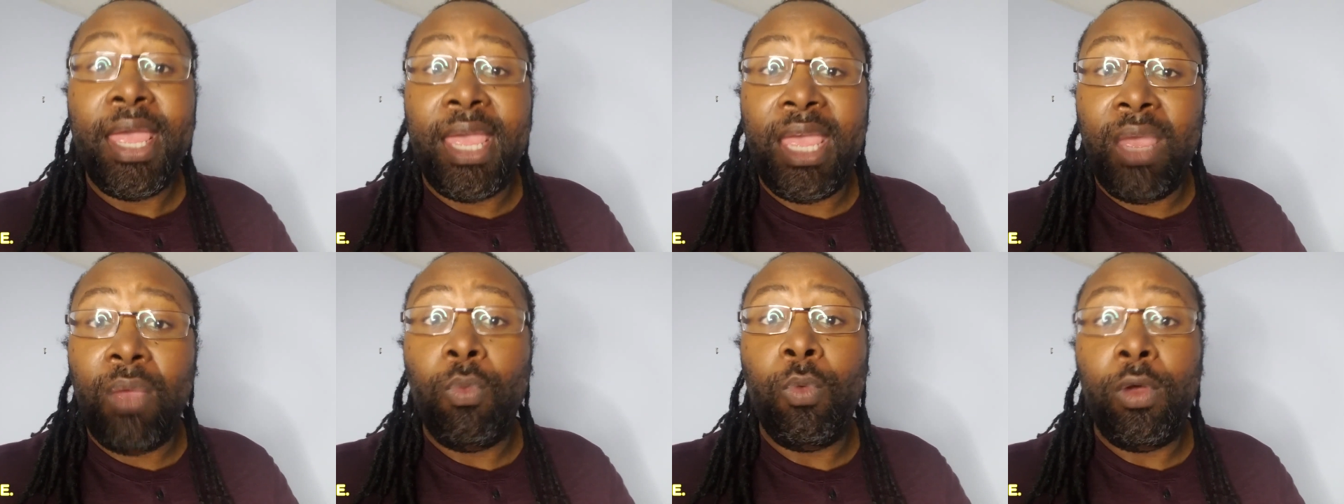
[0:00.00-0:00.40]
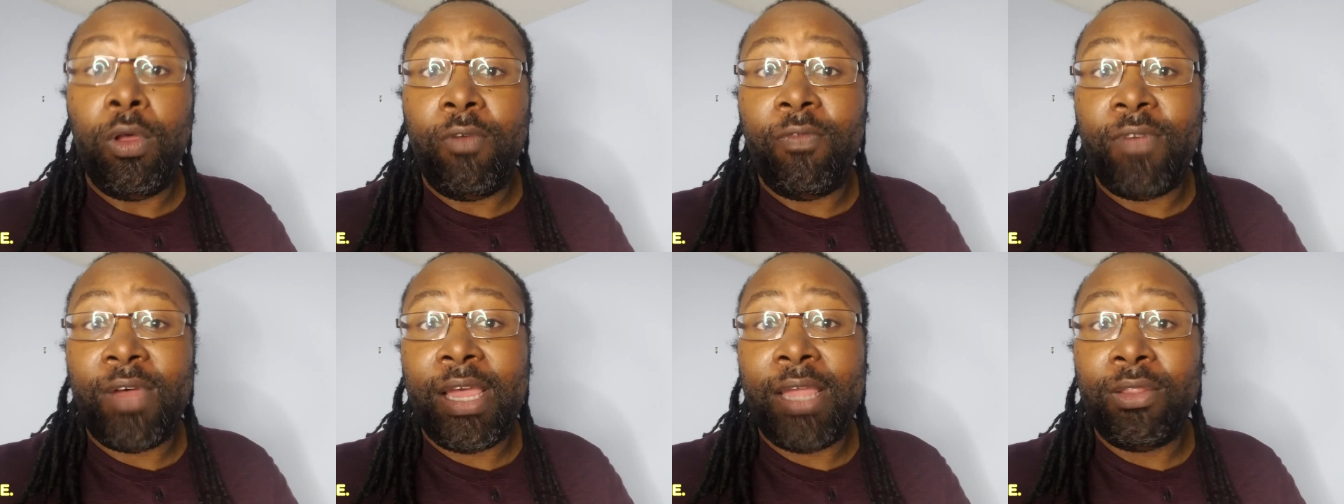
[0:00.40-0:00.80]
it
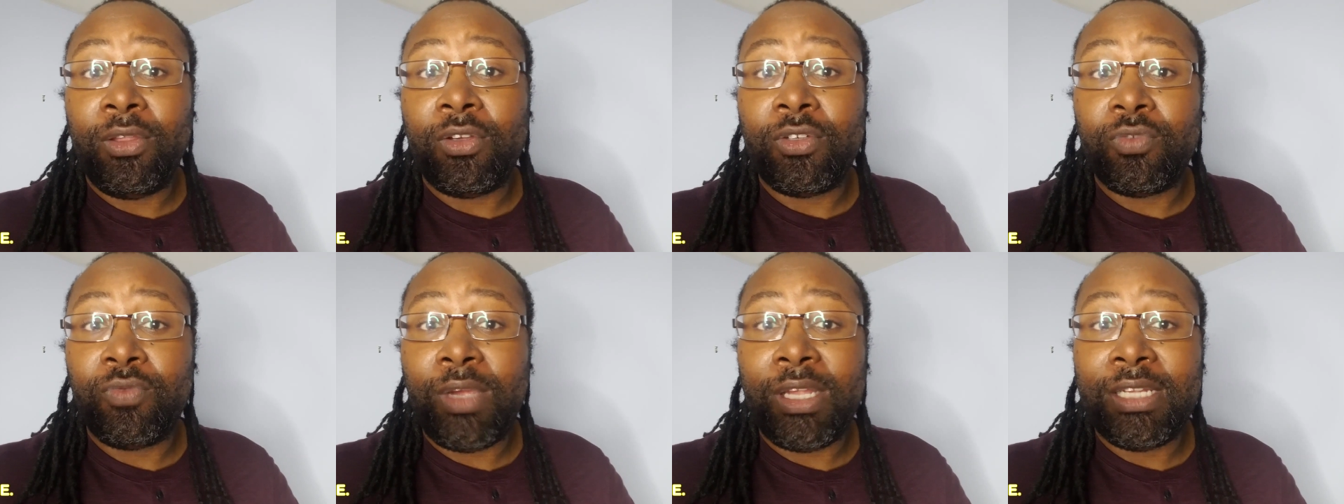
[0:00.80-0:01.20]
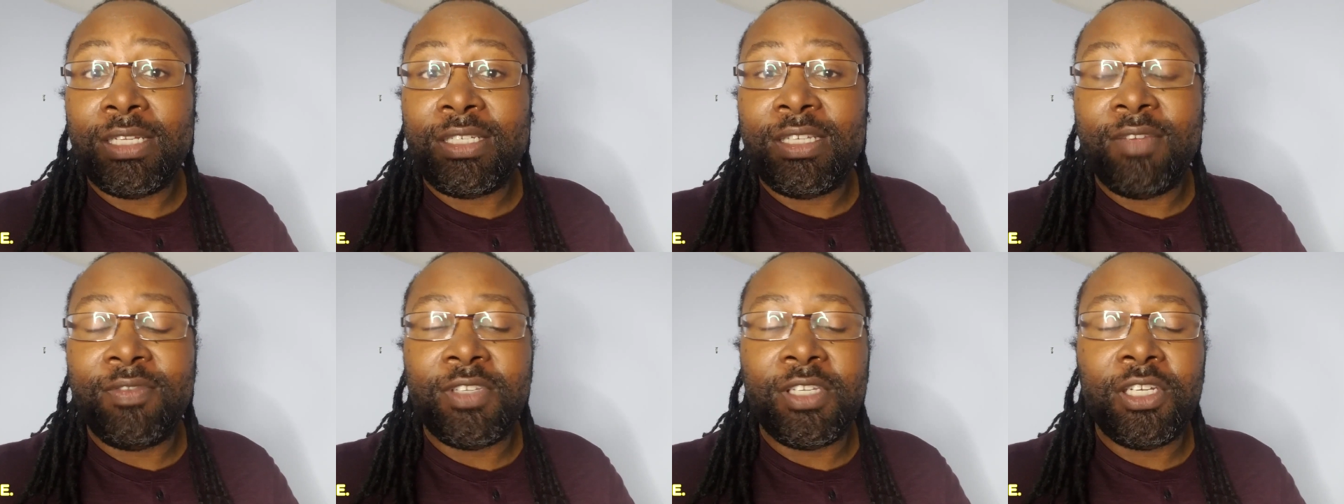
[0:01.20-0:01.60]
will find those
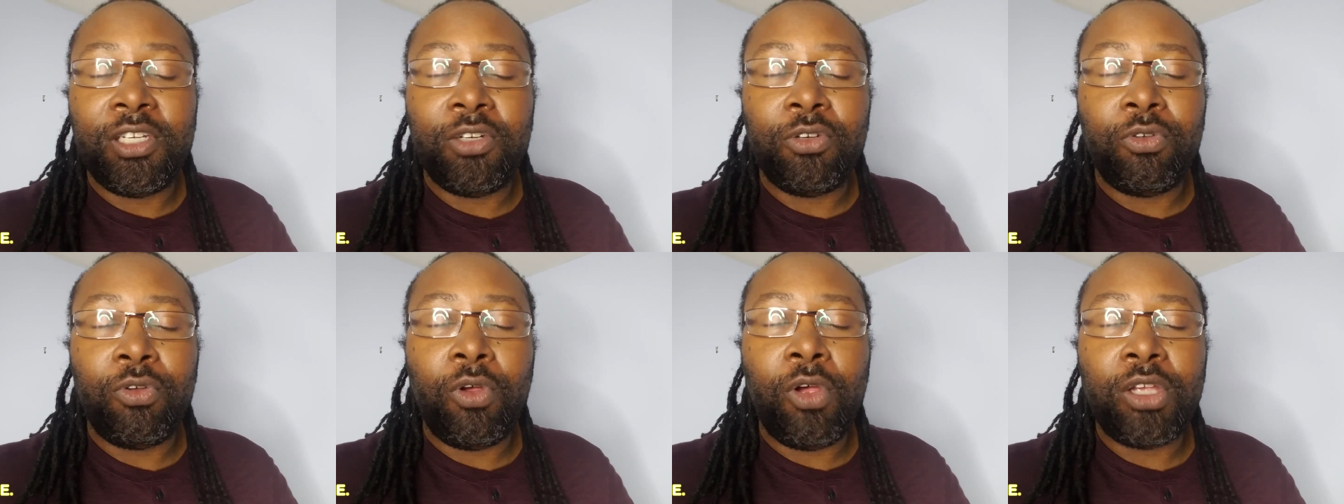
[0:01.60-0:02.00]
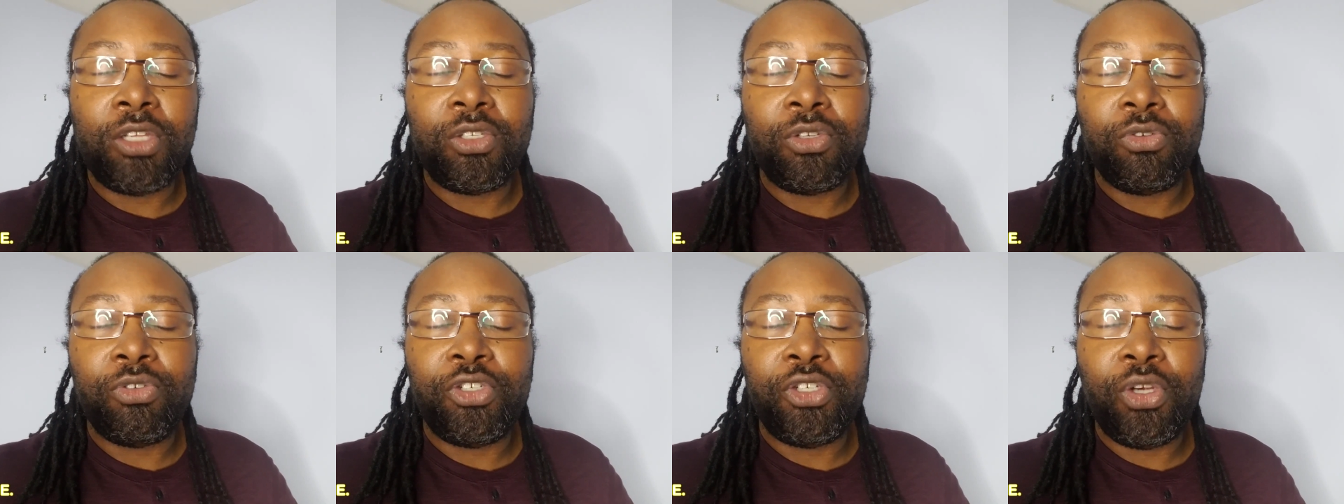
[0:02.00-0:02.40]
relatives, and it'll
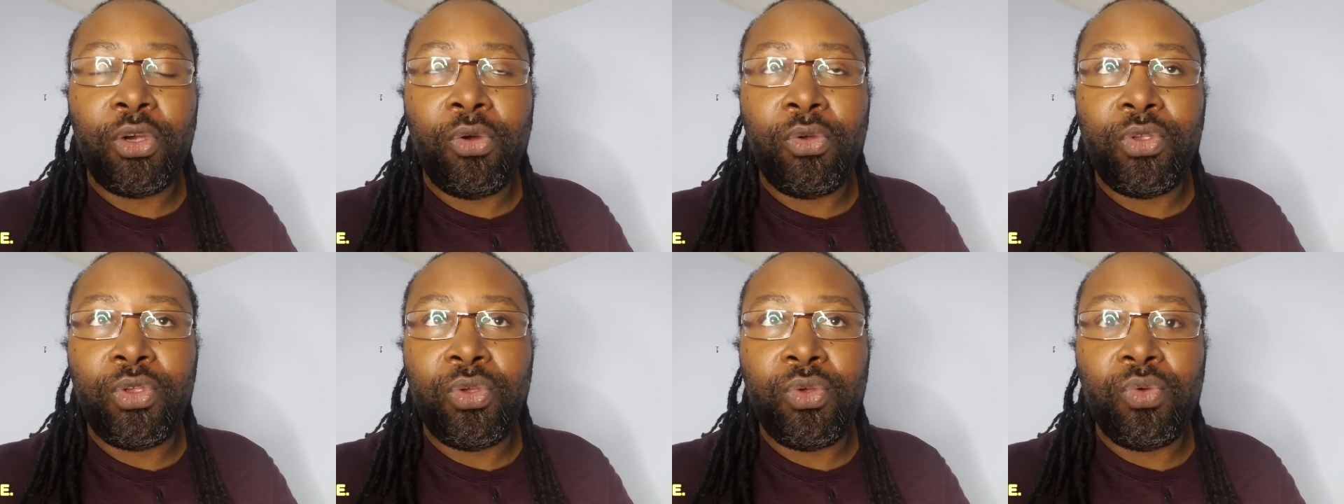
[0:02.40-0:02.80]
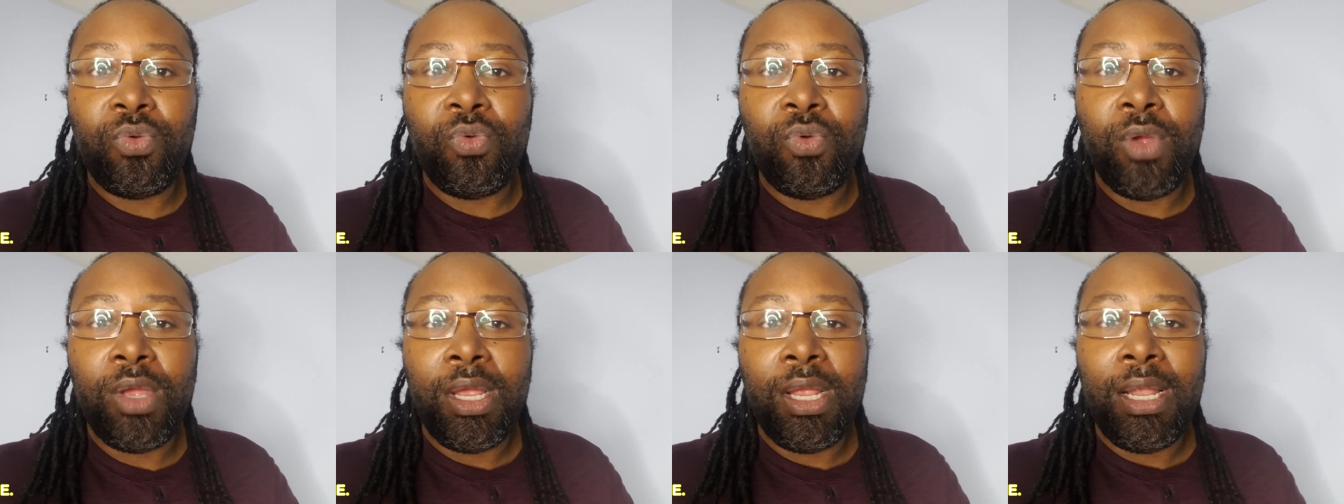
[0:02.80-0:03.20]
also show
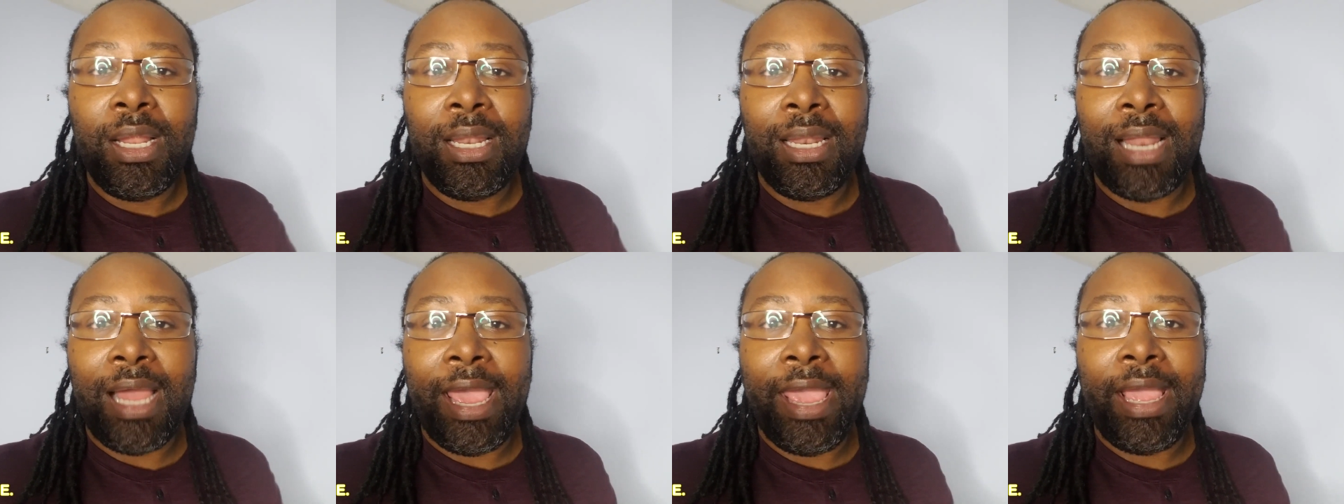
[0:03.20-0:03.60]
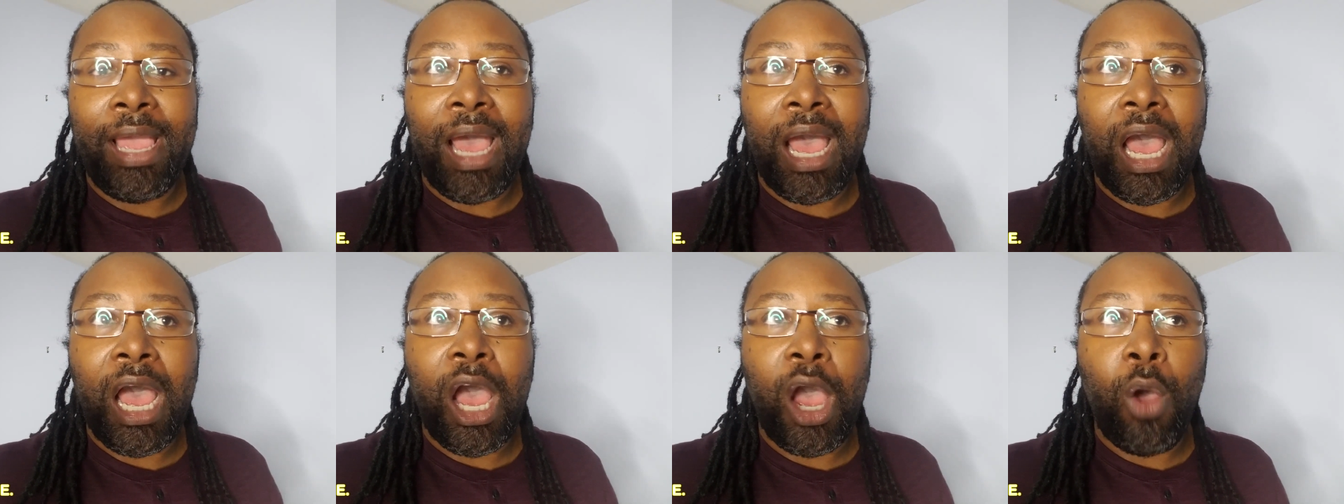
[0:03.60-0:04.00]
you
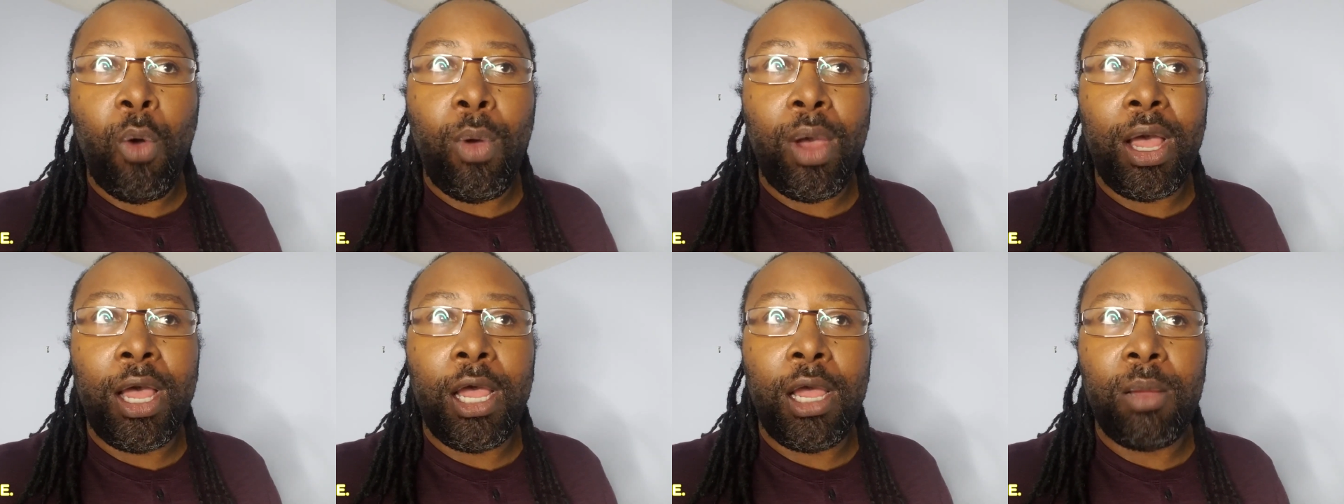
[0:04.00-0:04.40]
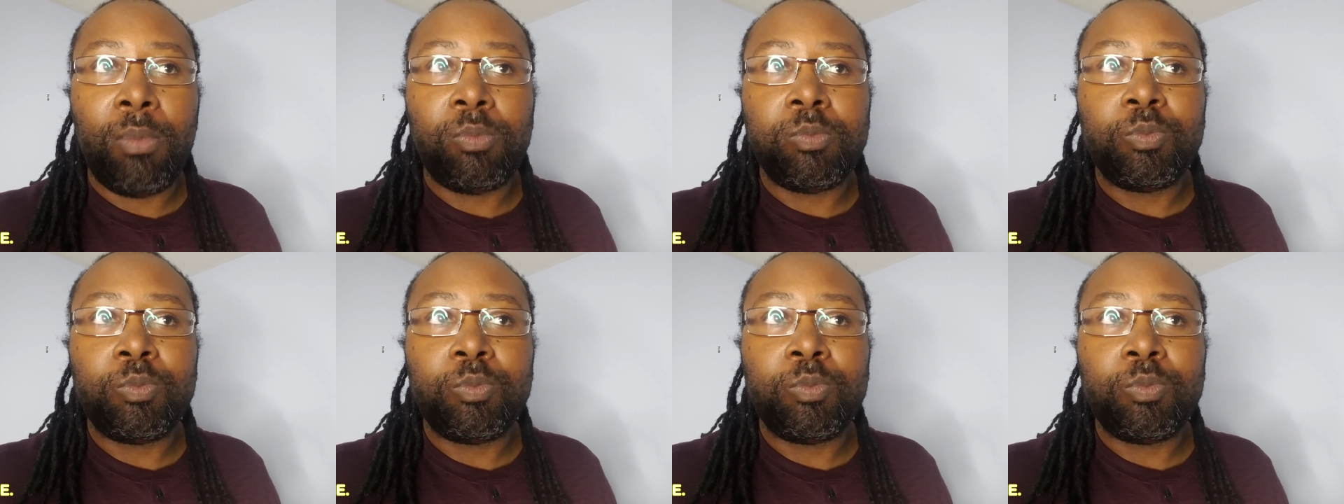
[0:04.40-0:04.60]
like how